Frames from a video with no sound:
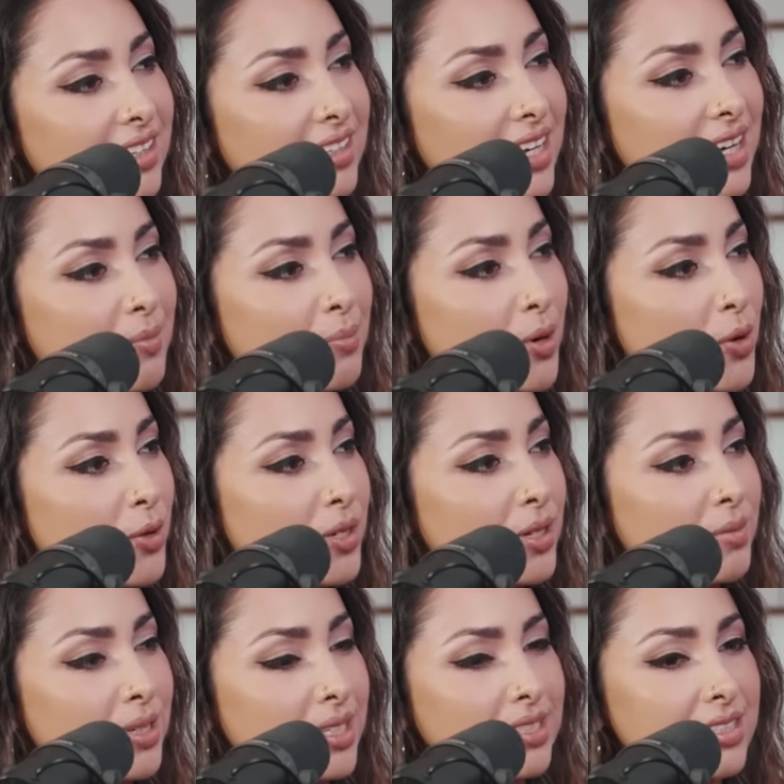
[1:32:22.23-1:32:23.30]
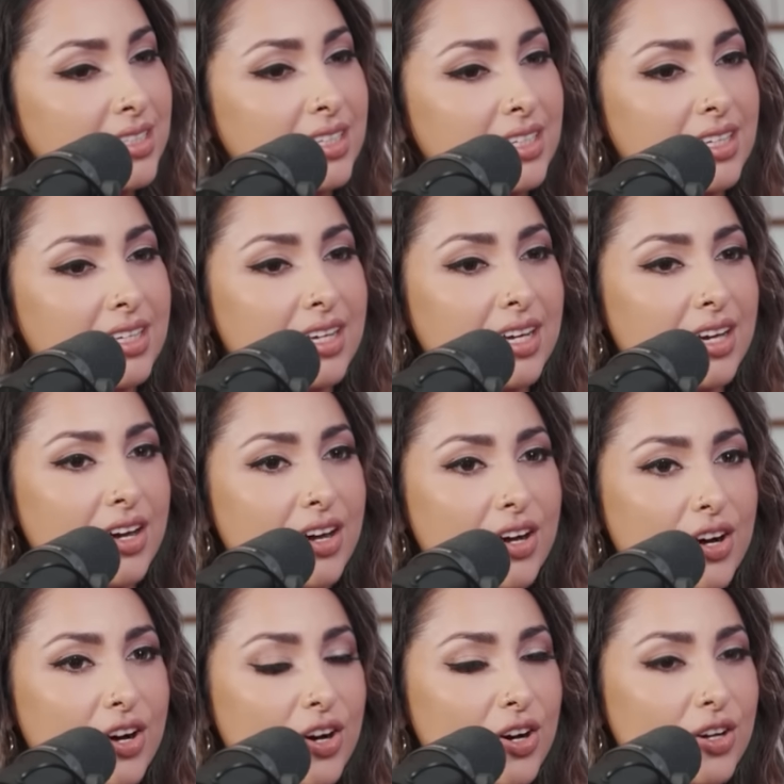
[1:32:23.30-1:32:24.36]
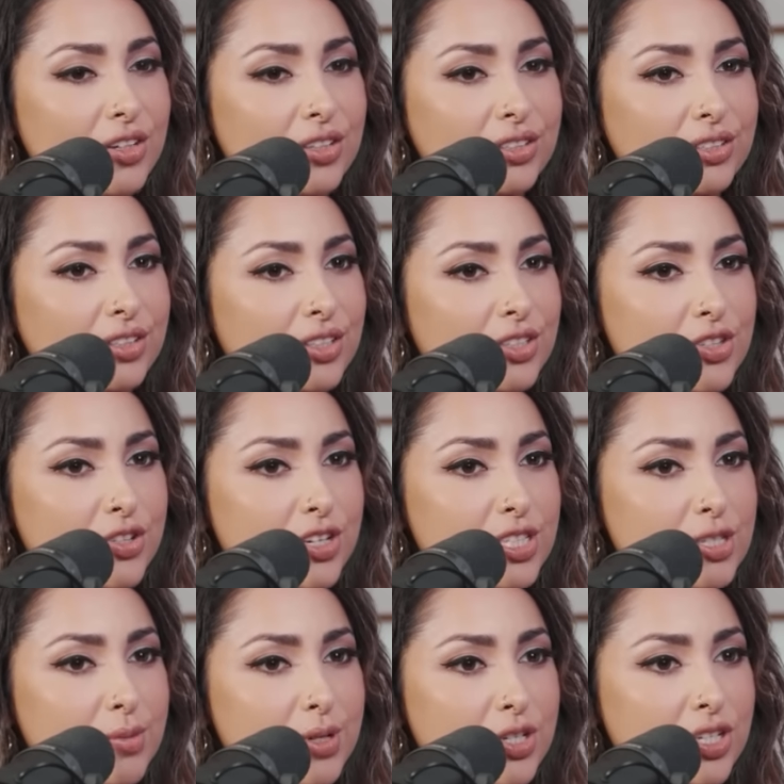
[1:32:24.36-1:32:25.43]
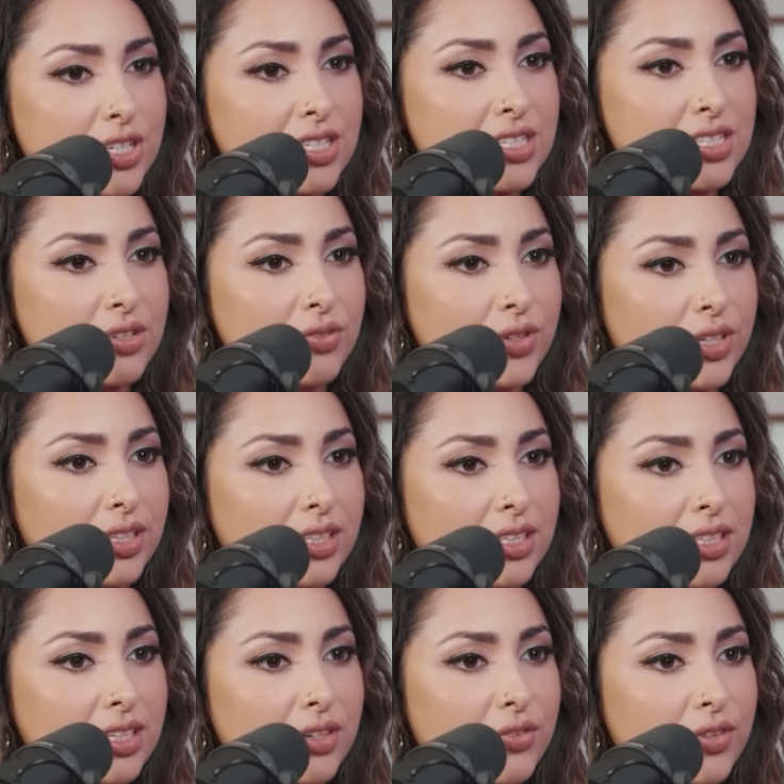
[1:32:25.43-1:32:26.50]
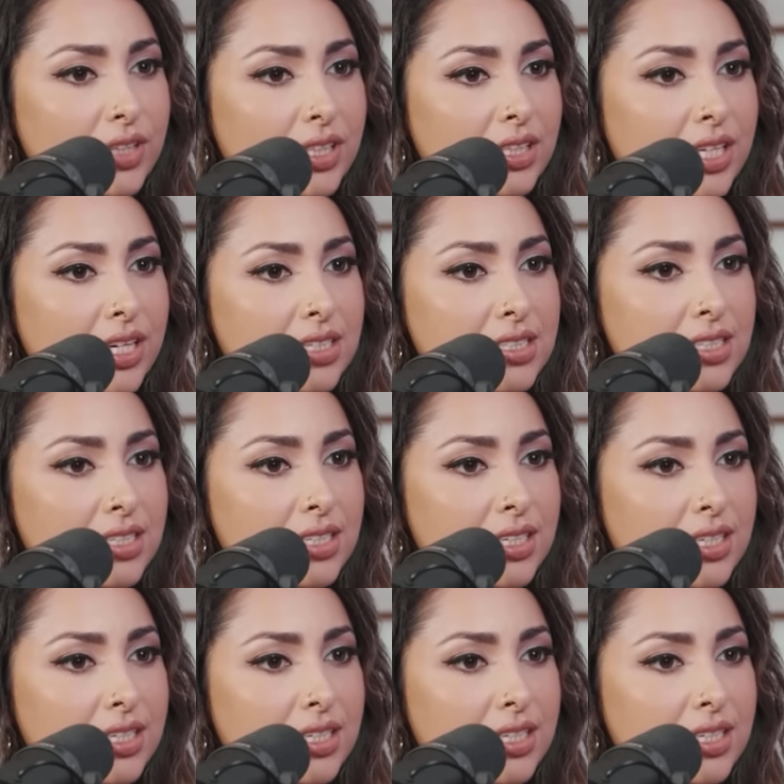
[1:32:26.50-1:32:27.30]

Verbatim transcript: That poem and all the transmissions, it really landed.